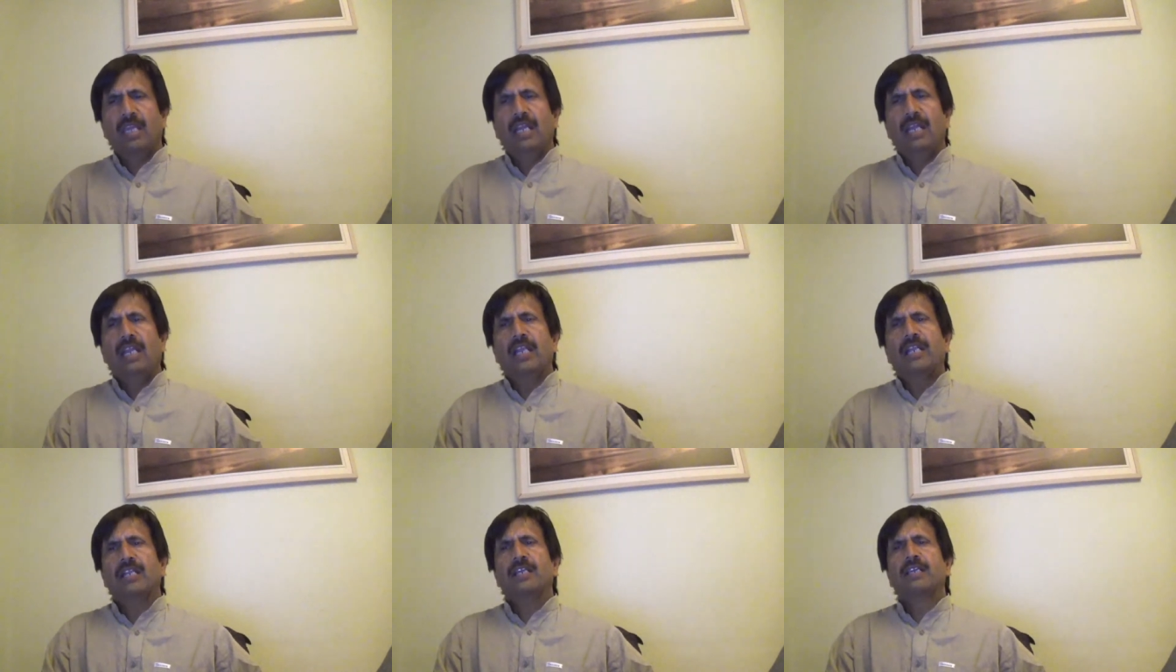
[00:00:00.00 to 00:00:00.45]

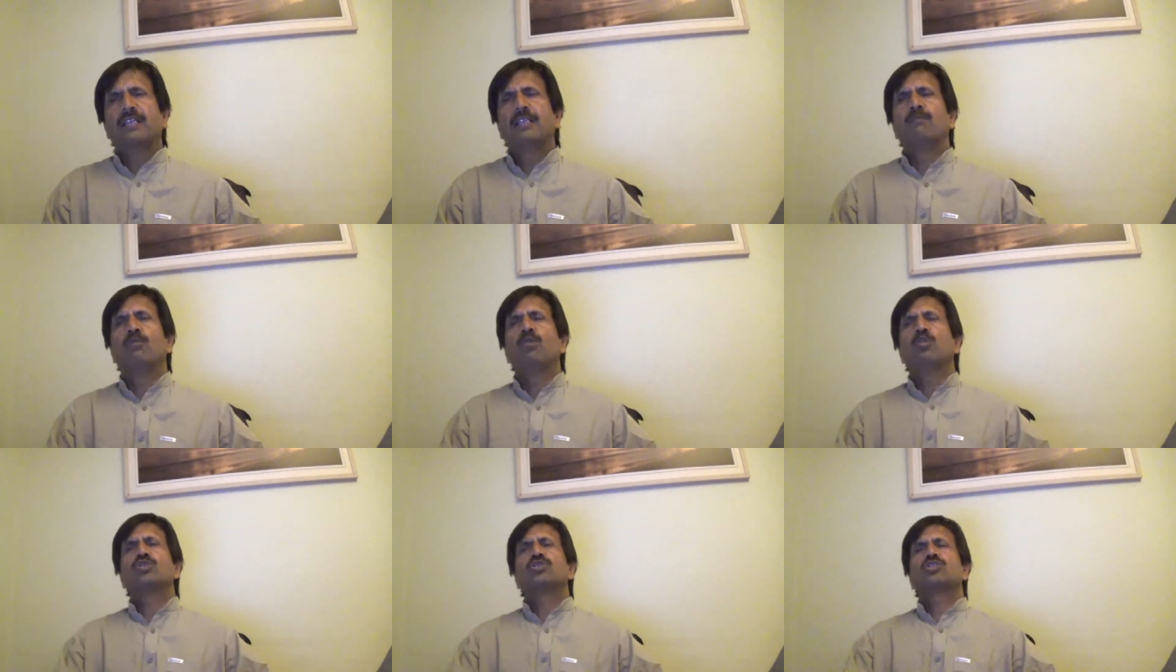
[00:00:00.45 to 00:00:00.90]
and uh, the
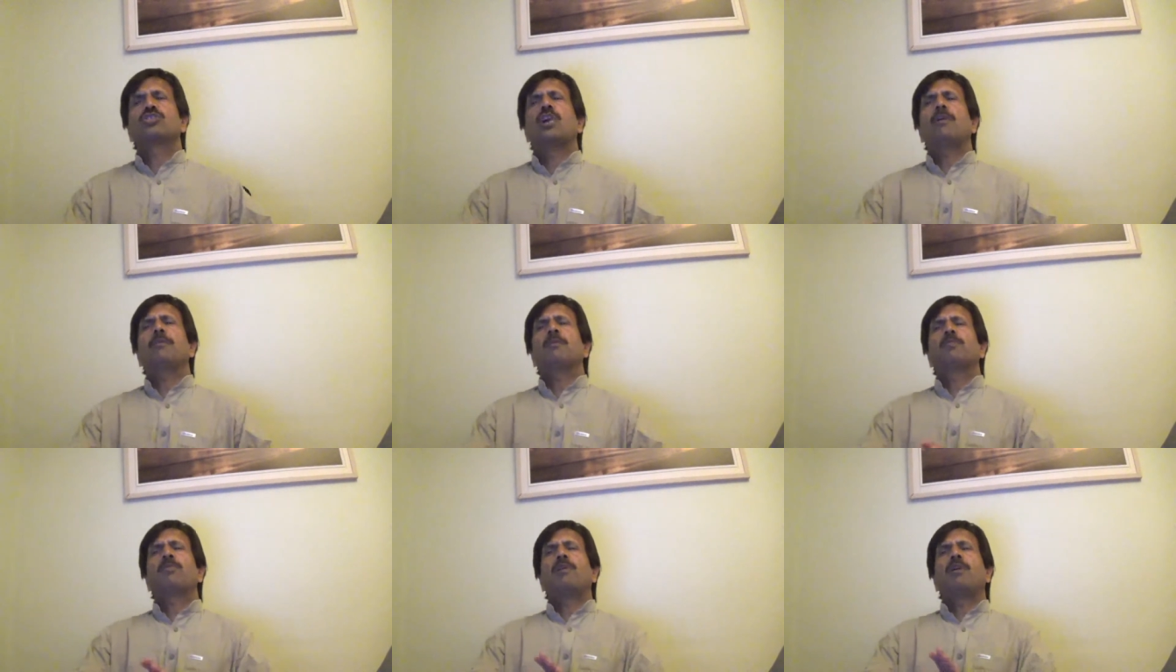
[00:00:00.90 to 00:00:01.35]
most
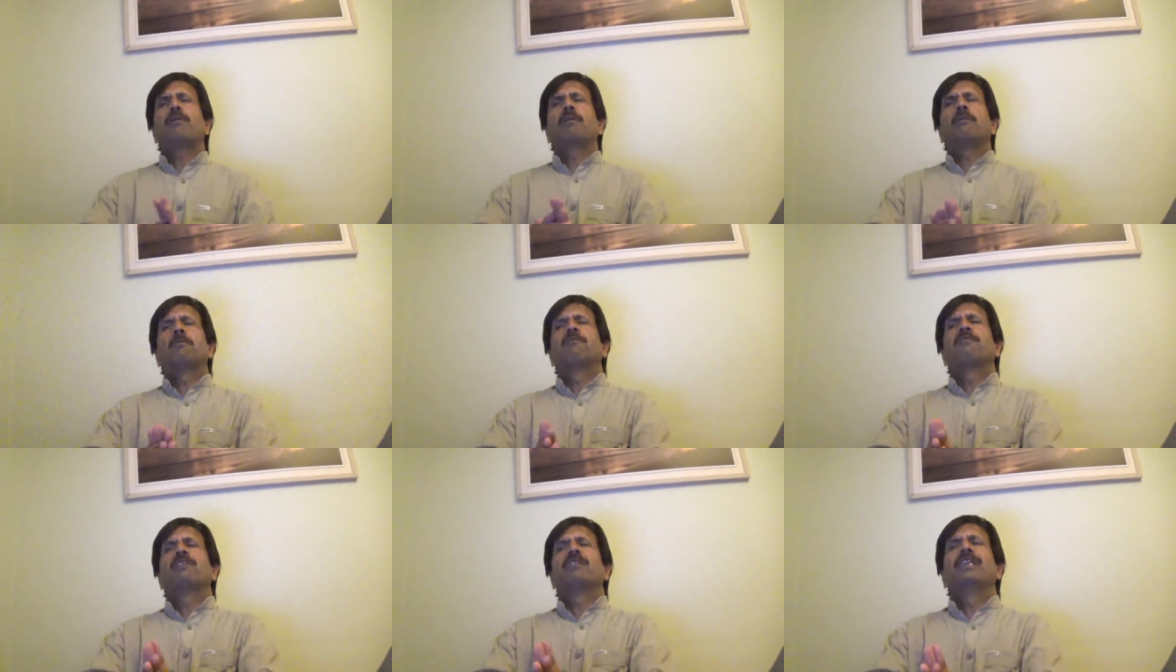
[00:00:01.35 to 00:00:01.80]
common
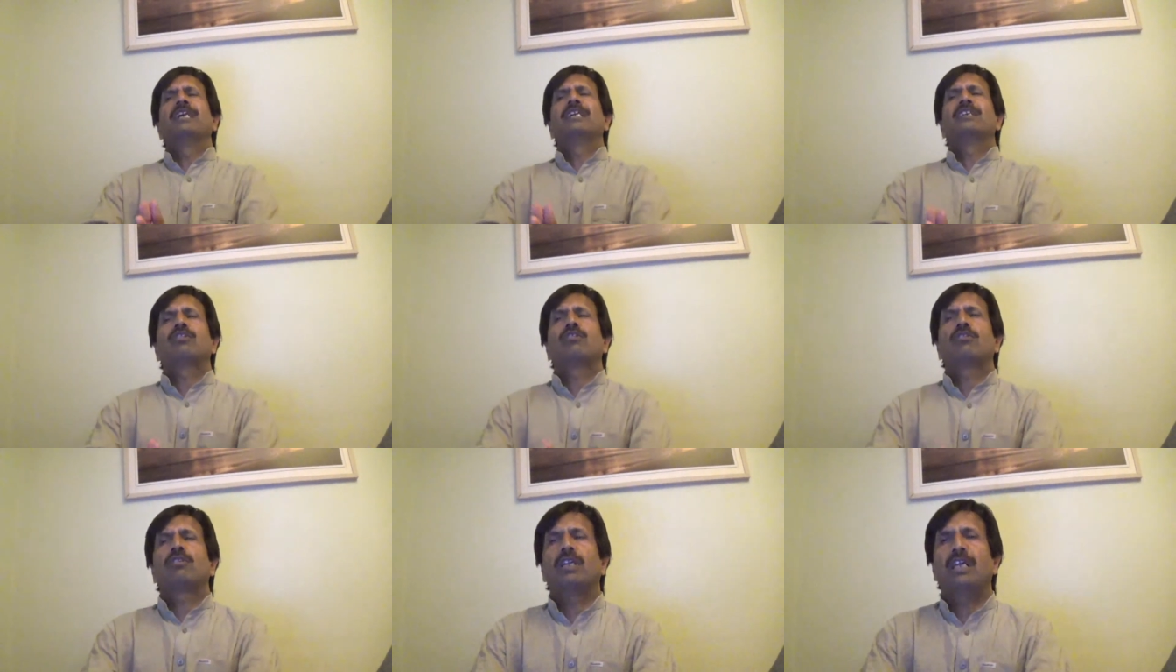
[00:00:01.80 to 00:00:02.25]
problem with the
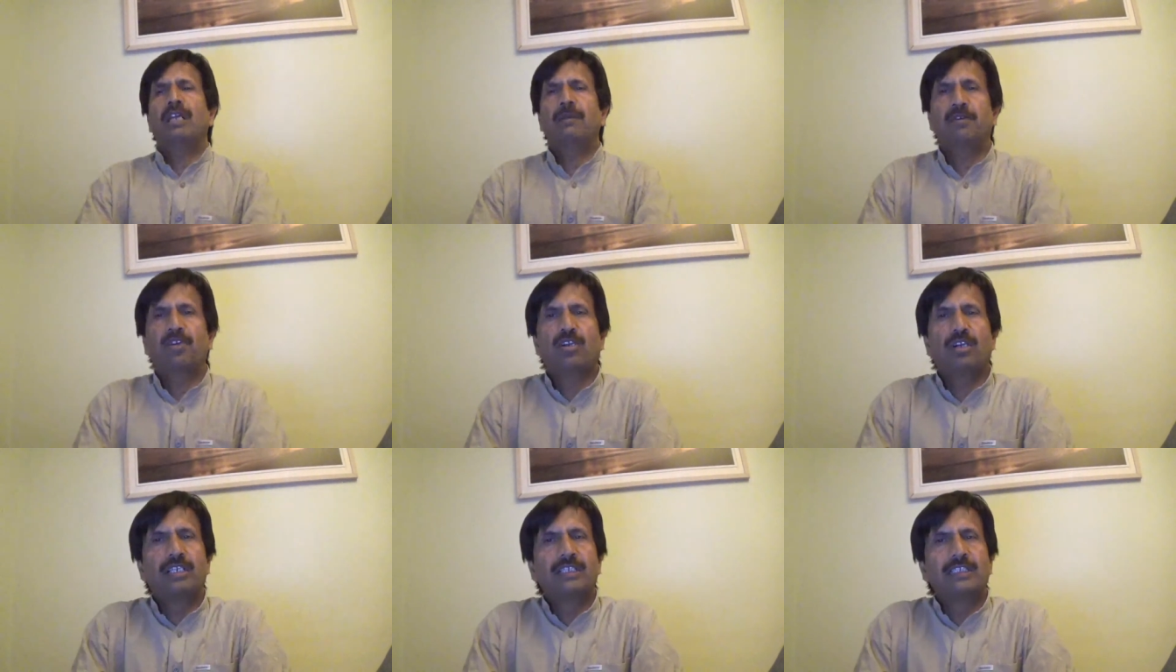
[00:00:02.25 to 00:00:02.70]
internal
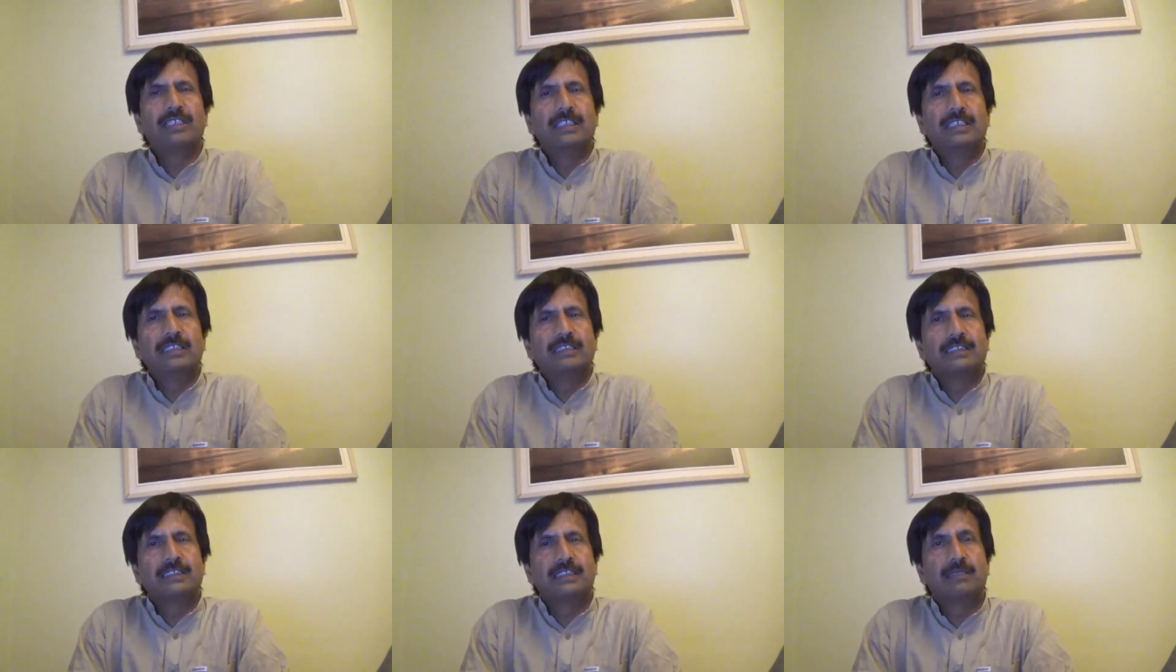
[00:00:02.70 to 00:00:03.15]
hemorrhoid
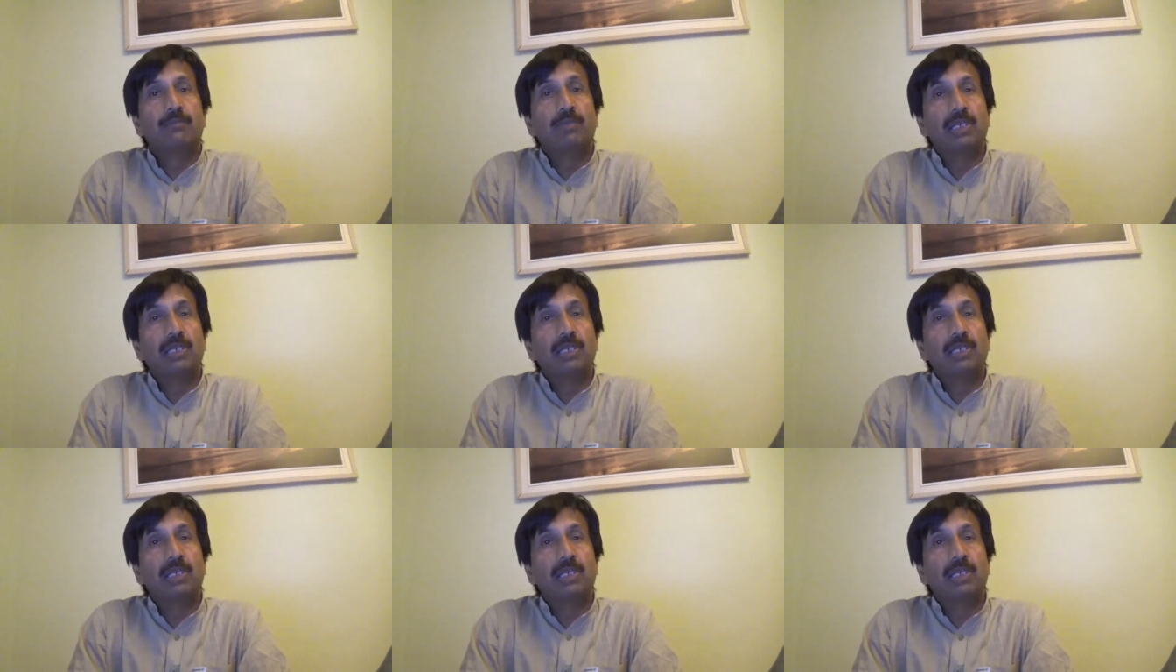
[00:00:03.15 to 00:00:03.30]
is uh,